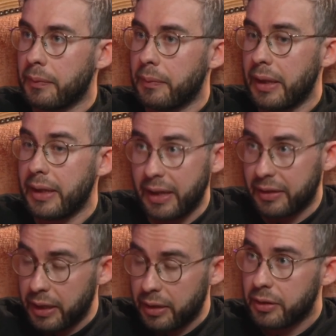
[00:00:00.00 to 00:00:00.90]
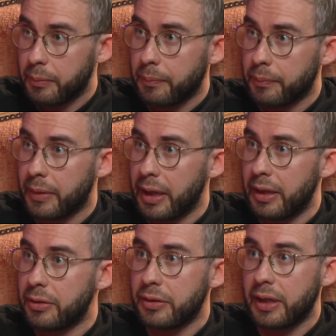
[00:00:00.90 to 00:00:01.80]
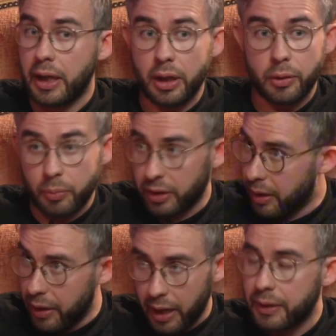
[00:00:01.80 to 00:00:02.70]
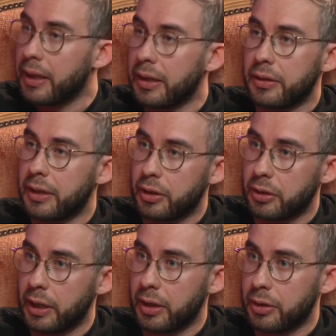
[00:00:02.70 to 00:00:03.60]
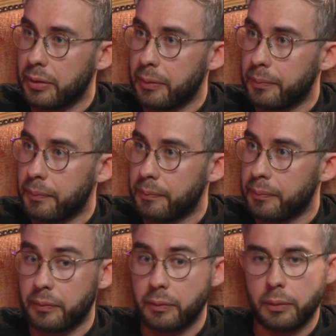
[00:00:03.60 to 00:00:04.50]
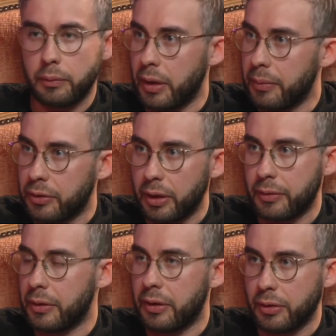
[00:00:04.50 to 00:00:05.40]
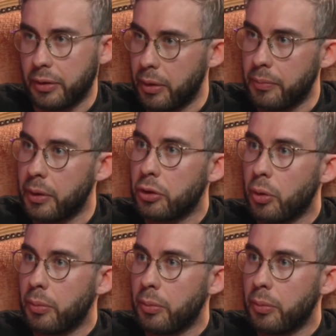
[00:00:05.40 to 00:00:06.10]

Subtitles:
And that's it. That is to say, we don't have any instantiation of services, of virtual